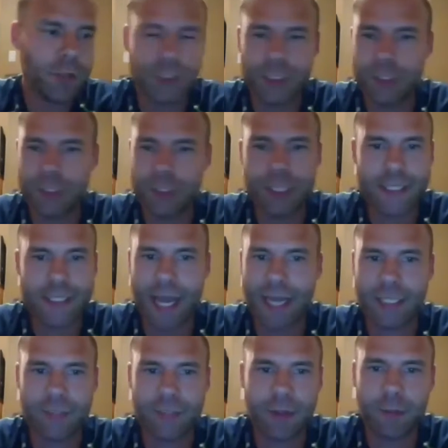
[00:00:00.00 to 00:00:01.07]
doesn't
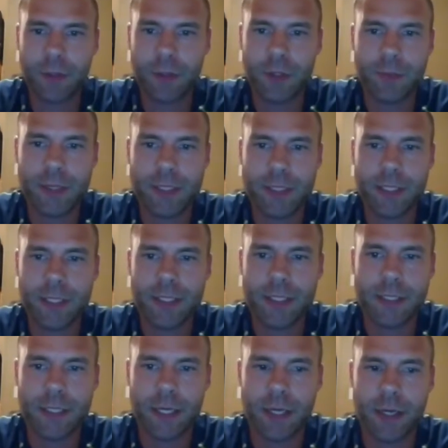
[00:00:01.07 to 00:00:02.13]
actively build the business.
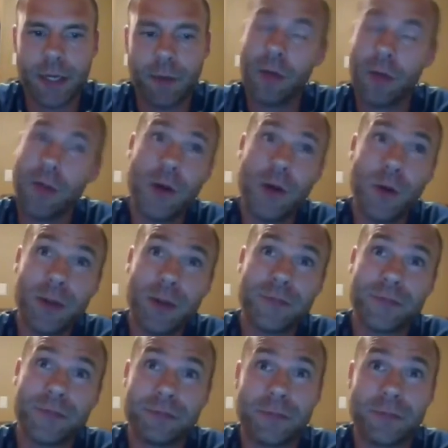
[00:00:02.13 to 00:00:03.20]
Although we've
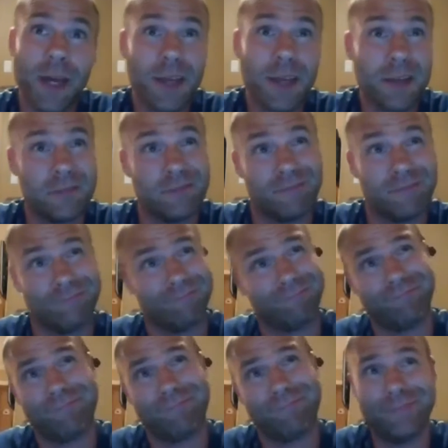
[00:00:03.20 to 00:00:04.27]
gotten
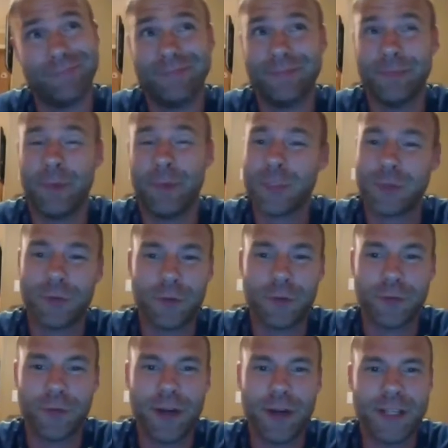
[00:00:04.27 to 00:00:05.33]
most of her
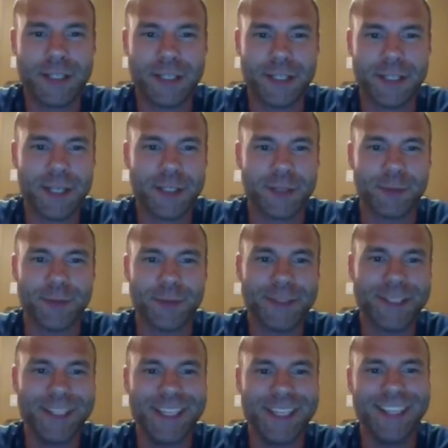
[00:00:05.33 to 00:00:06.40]
friends as
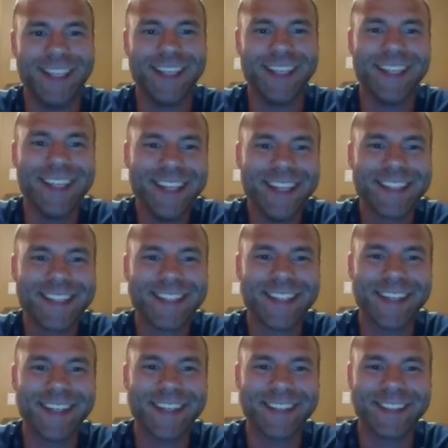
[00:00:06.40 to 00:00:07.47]
customers.
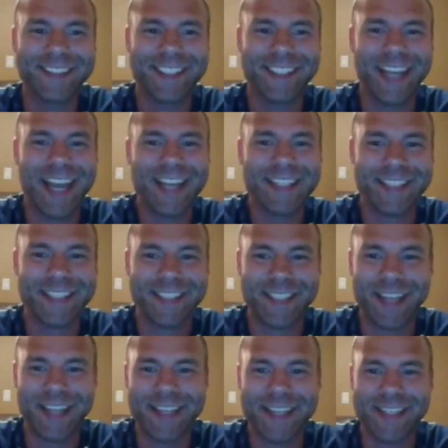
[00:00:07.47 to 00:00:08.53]
So she has
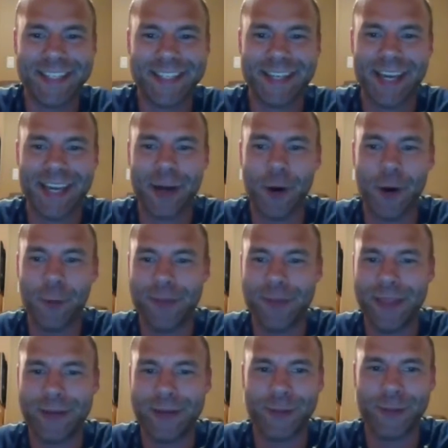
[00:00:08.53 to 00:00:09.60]
kind of opened
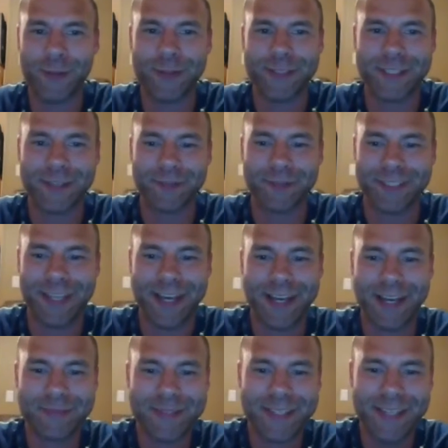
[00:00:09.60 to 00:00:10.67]
that door several times.